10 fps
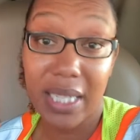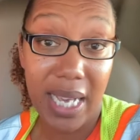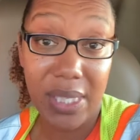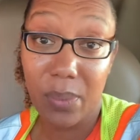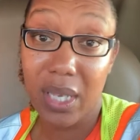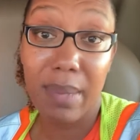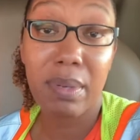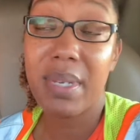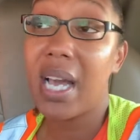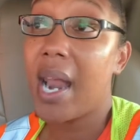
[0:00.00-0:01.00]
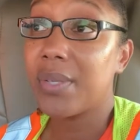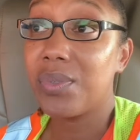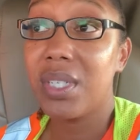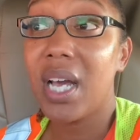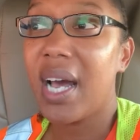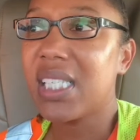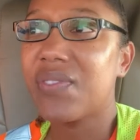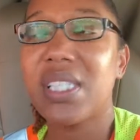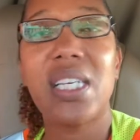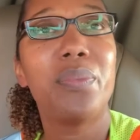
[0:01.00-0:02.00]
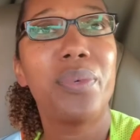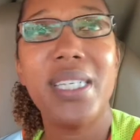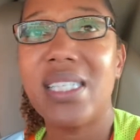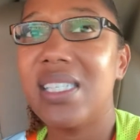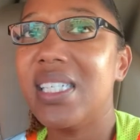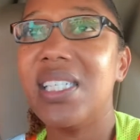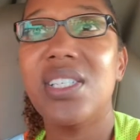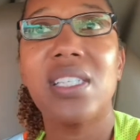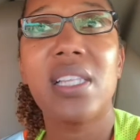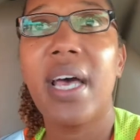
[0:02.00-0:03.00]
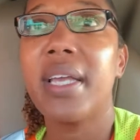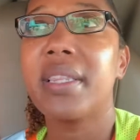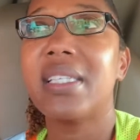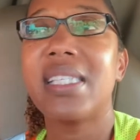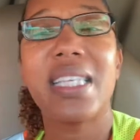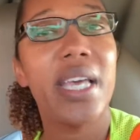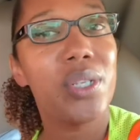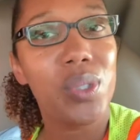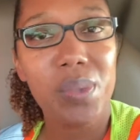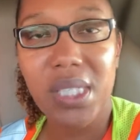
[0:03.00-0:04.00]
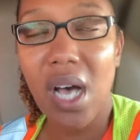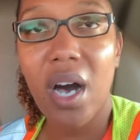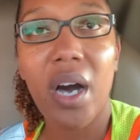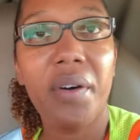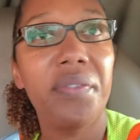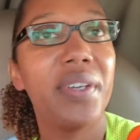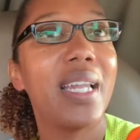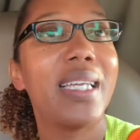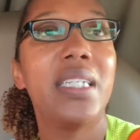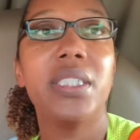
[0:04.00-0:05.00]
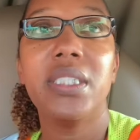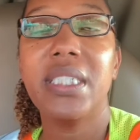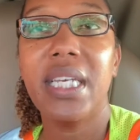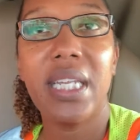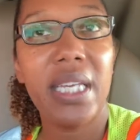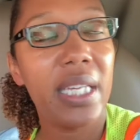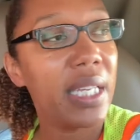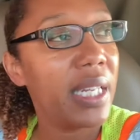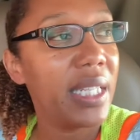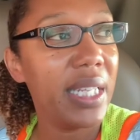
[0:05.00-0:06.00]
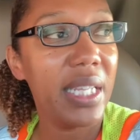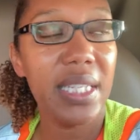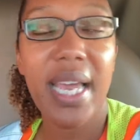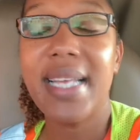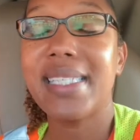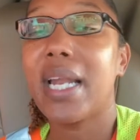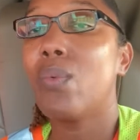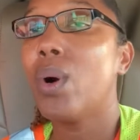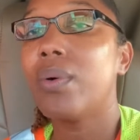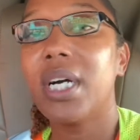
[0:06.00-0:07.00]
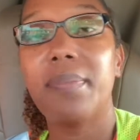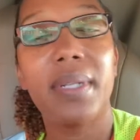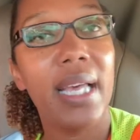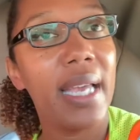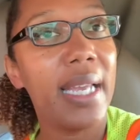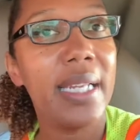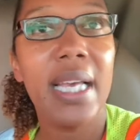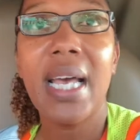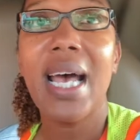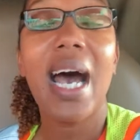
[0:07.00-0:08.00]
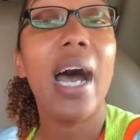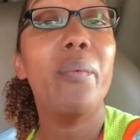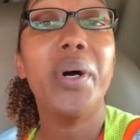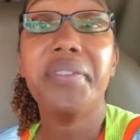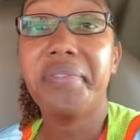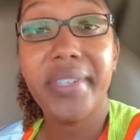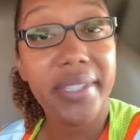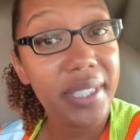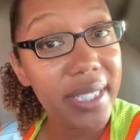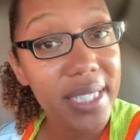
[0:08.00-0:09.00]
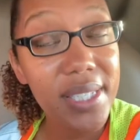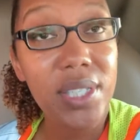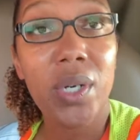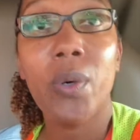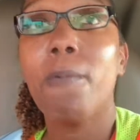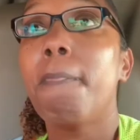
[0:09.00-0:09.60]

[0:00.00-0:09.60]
last week. I'm going to be honest with you guys. For some reason, it just like the schedule was off and I couldn't get in it. And then the days that I woke up late, I wasn't feeling it. So